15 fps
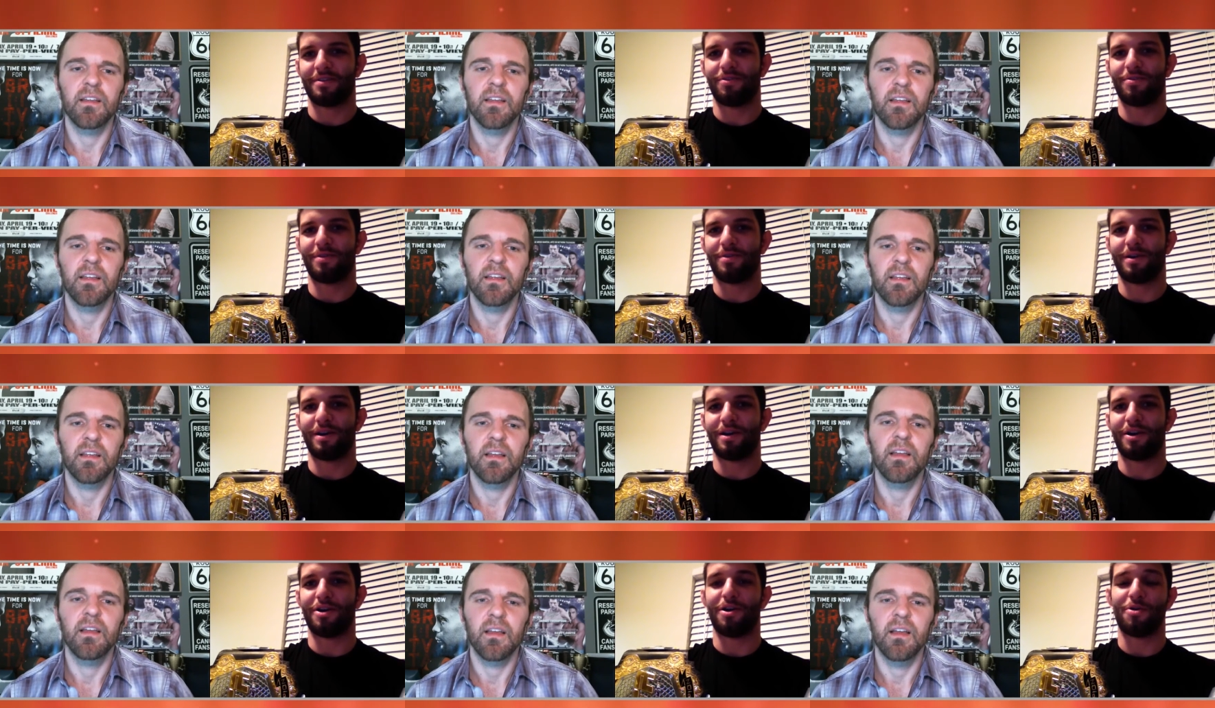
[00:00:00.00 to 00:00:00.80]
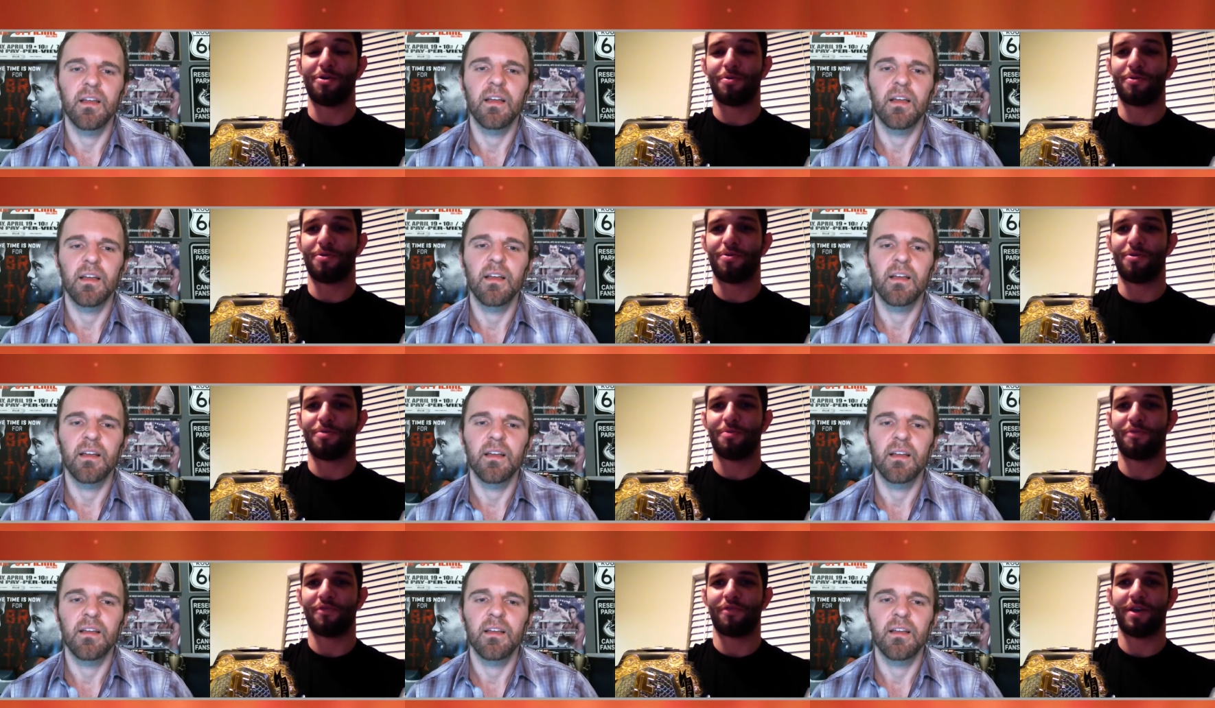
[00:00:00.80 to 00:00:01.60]
Speaker 1: you know, uh, I'll go
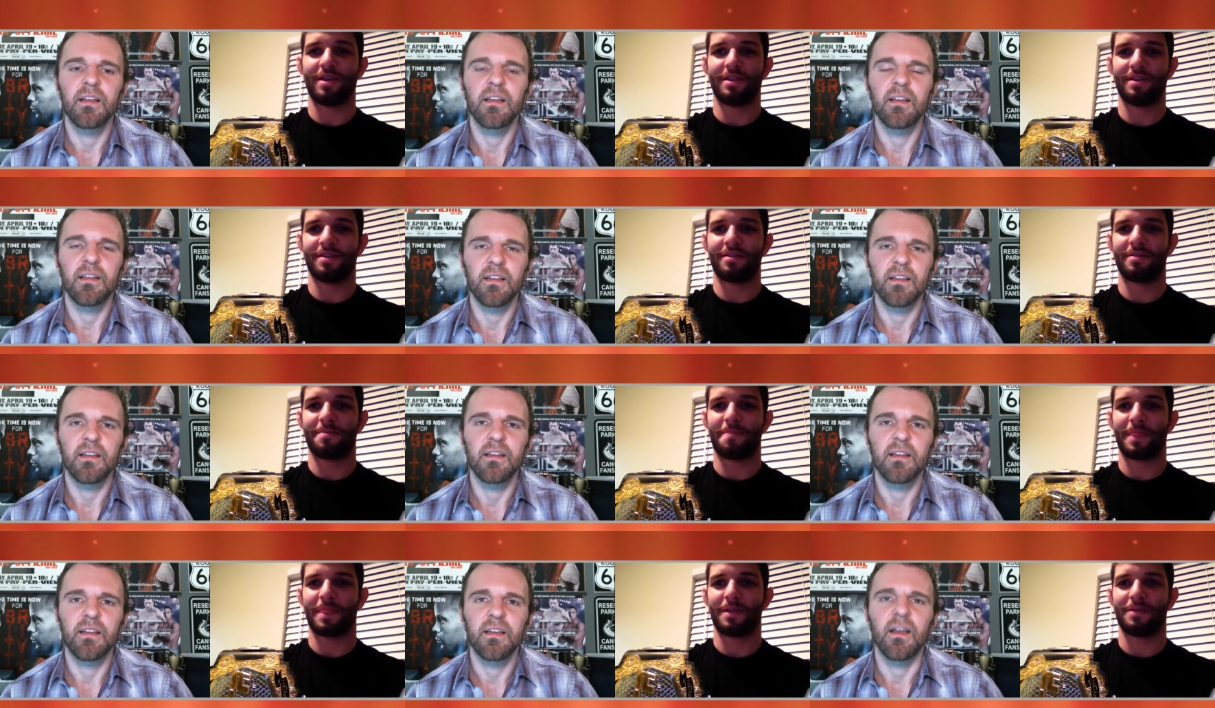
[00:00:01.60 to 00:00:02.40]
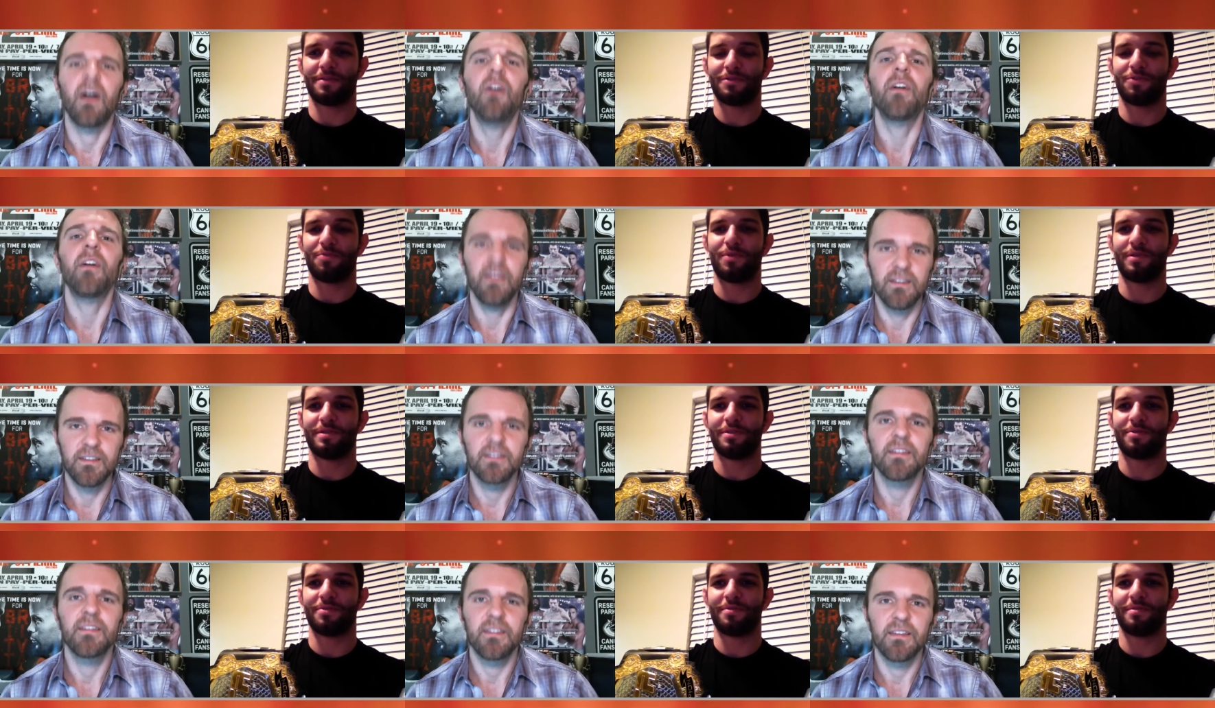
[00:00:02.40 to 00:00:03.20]
home Friday to
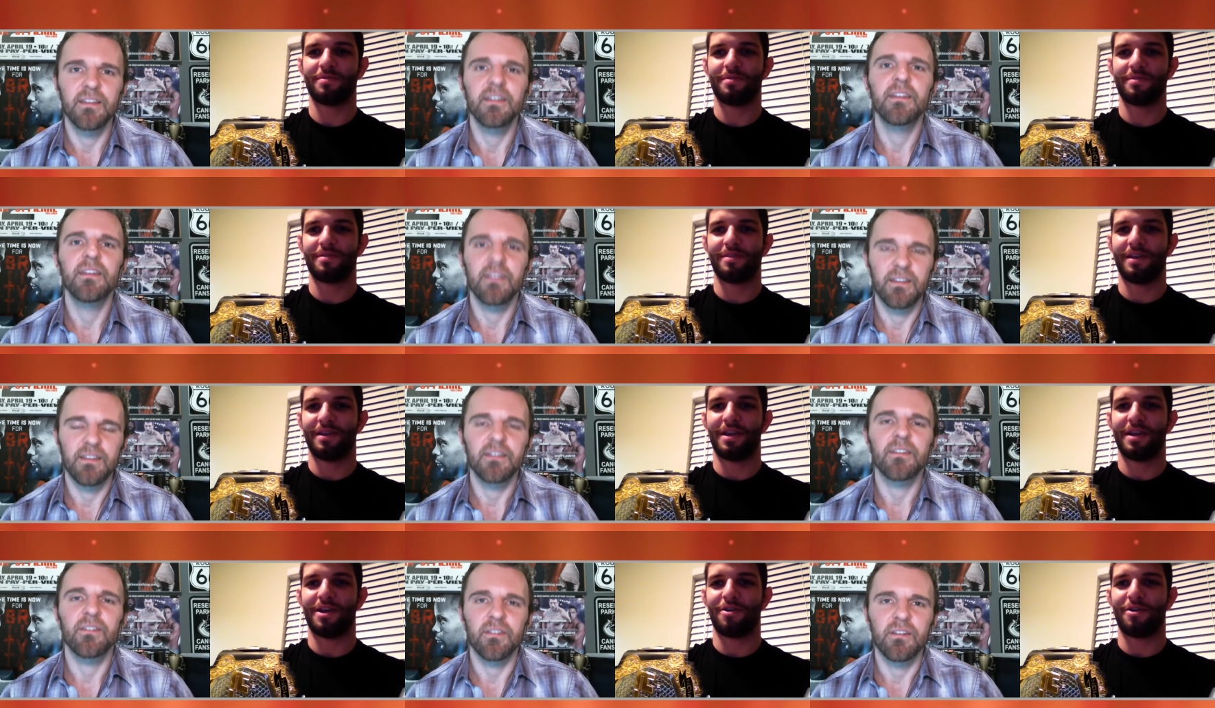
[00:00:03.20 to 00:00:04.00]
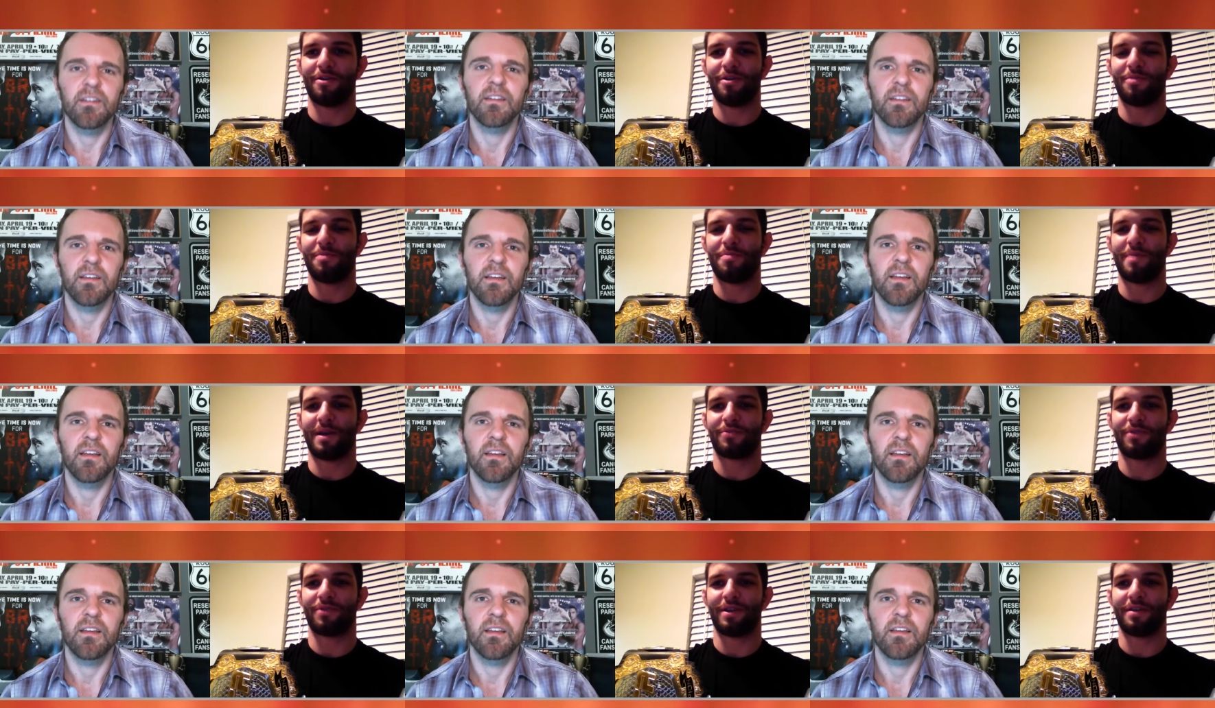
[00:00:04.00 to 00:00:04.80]
Brazil, and I'll, uh, I'll be
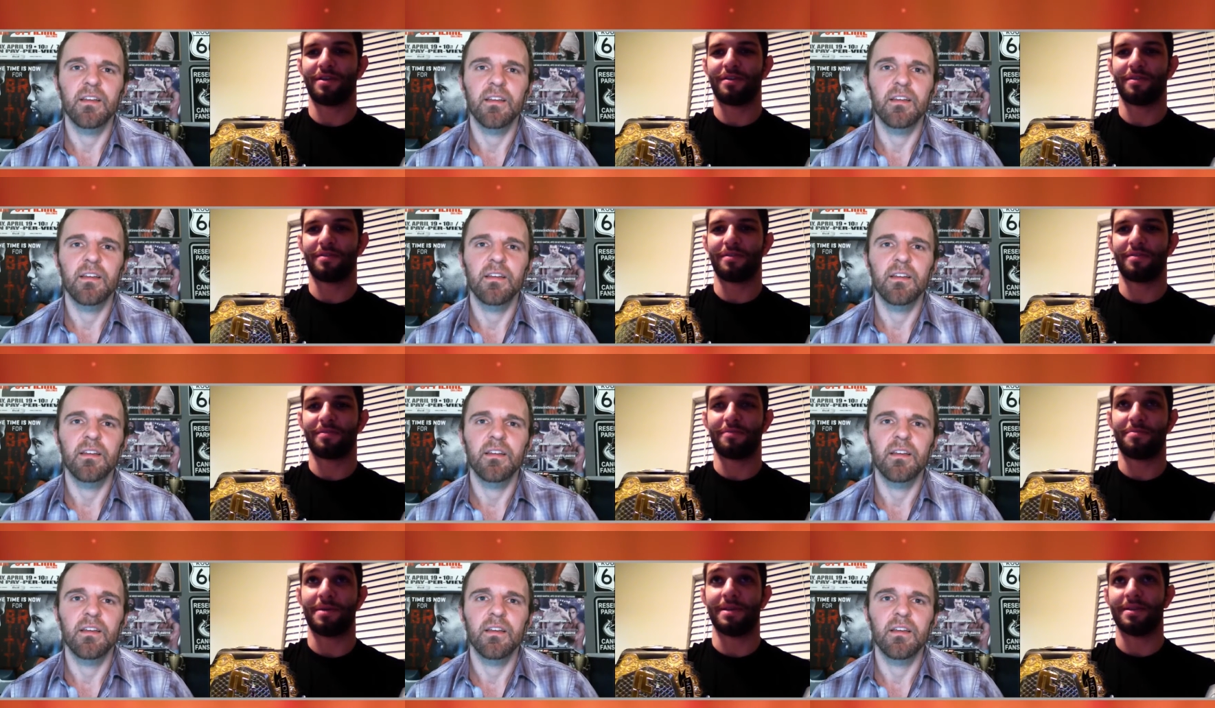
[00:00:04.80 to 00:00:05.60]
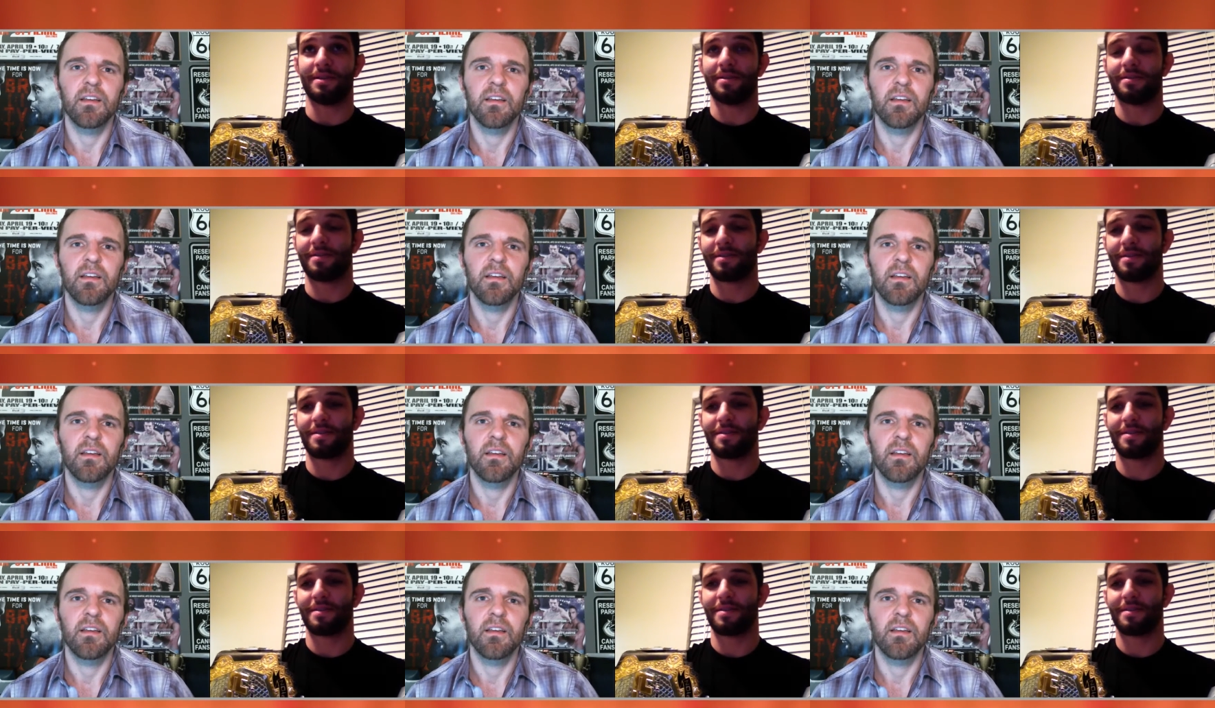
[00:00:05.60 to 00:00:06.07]
back training Monday.